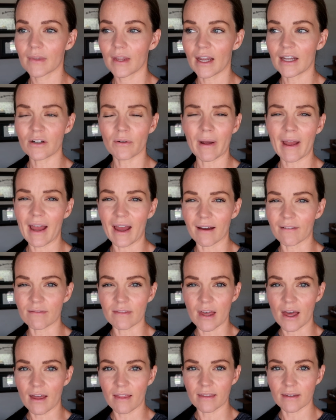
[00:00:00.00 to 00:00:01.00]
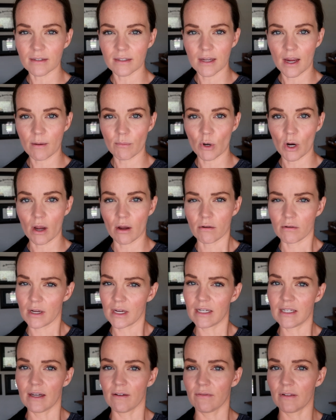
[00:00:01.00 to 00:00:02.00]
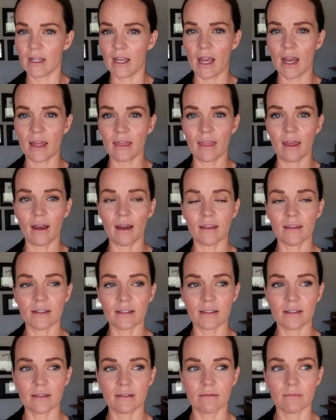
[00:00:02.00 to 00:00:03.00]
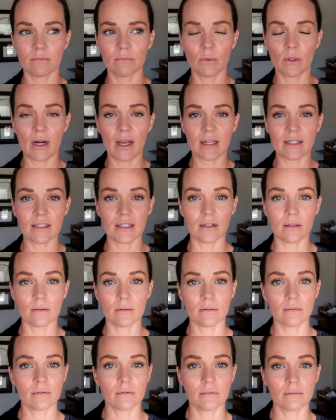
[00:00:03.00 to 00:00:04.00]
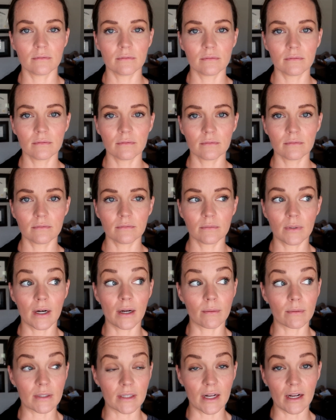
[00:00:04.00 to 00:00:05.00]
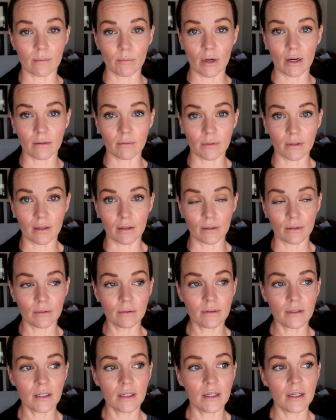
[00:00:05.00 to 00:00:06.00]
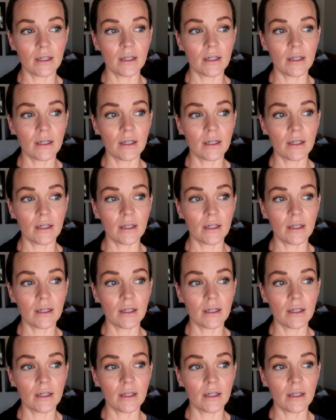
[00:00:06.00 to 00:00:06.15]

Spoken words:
I don't have that this time around. I definitely had that when I did it when I was getting pregnant with Luke,